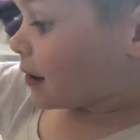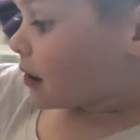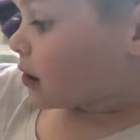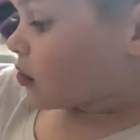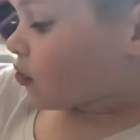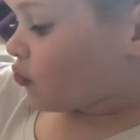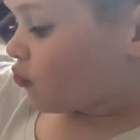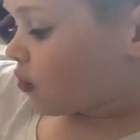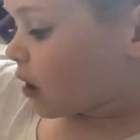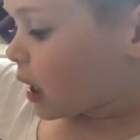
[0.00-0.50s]
is
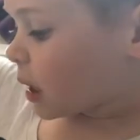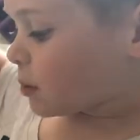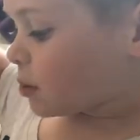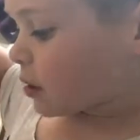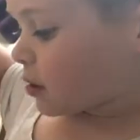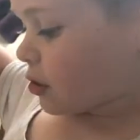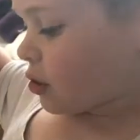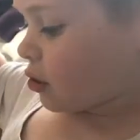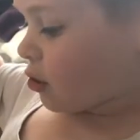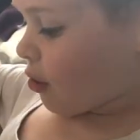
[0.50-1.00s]
a
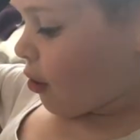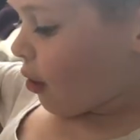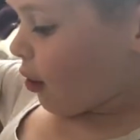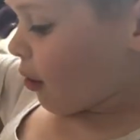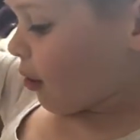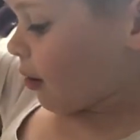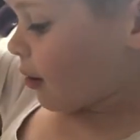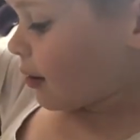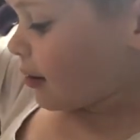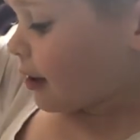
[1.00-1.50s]
rainbow
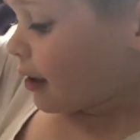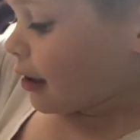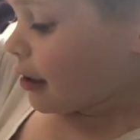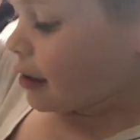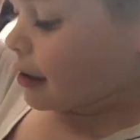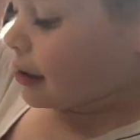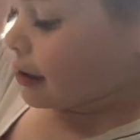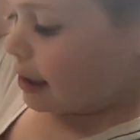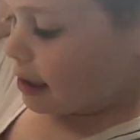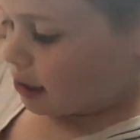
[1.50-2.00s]
sock.
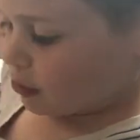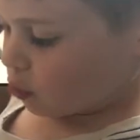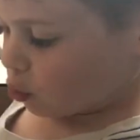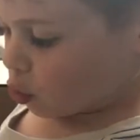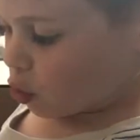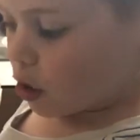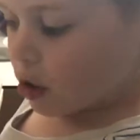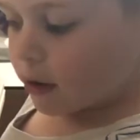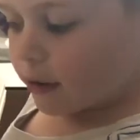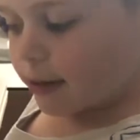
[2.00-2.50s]
And
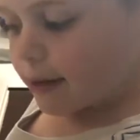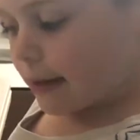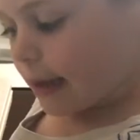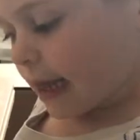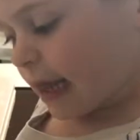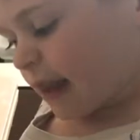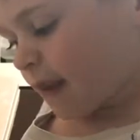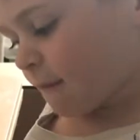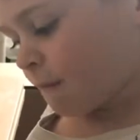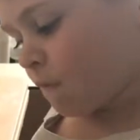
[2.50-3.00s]
what's
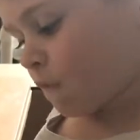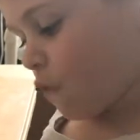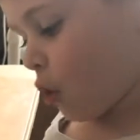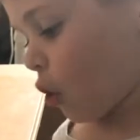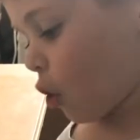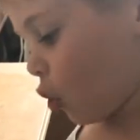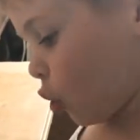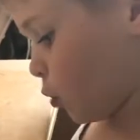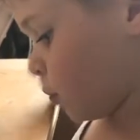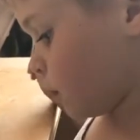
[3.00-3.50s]
this
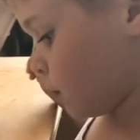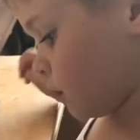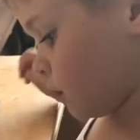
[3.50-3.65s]
for? That's